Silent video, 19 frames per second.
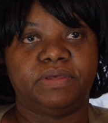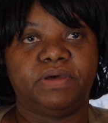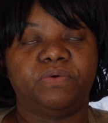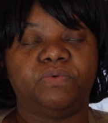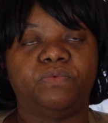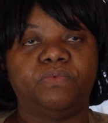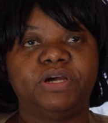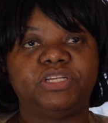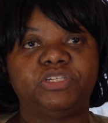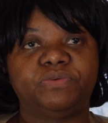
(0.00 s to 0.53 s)

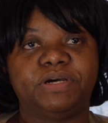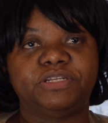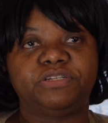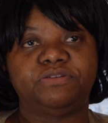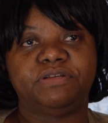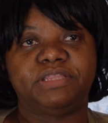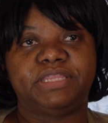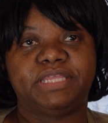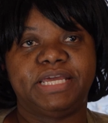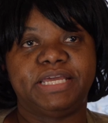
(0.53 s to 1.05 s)
Which one do
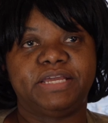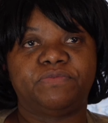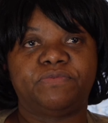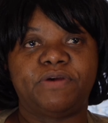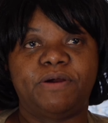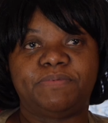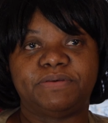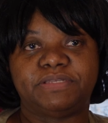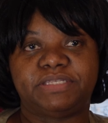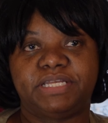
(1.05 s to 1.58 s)
you think
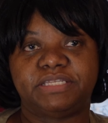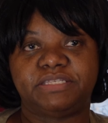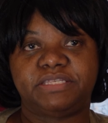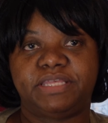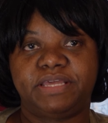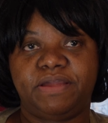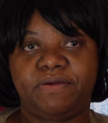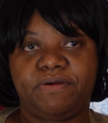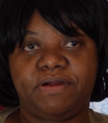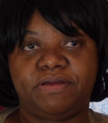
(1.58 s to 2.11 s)
represents
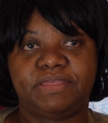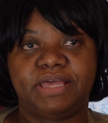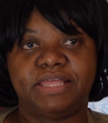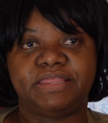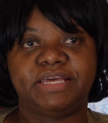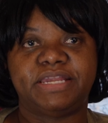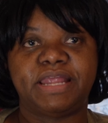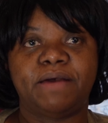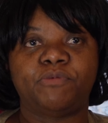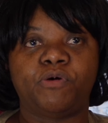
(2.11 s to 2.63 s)
the Earth? And
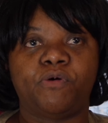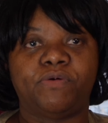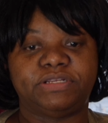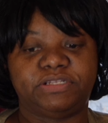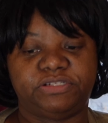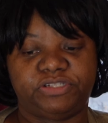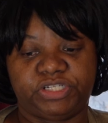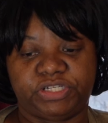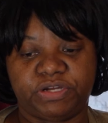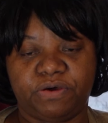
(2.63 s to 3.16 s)
then I'm going
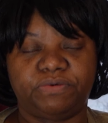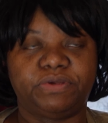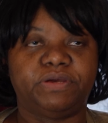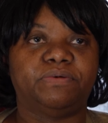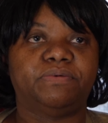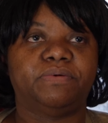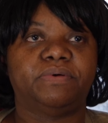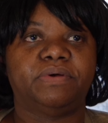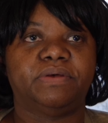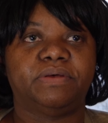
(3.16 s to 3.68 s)
to show
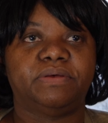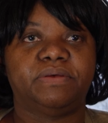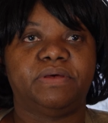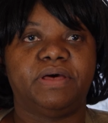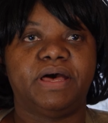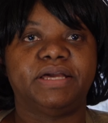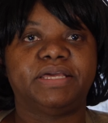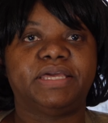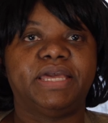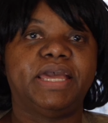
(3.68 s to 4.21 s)
you.
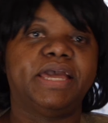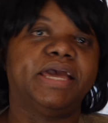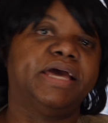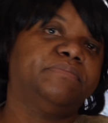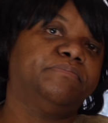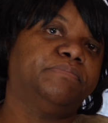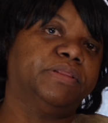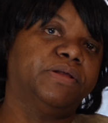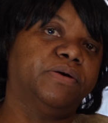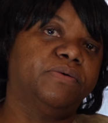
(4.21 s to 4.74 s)

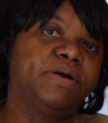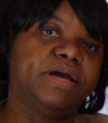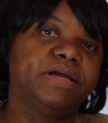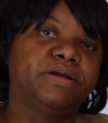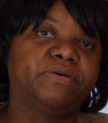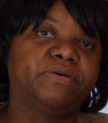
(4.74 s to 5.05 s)
Again, blue and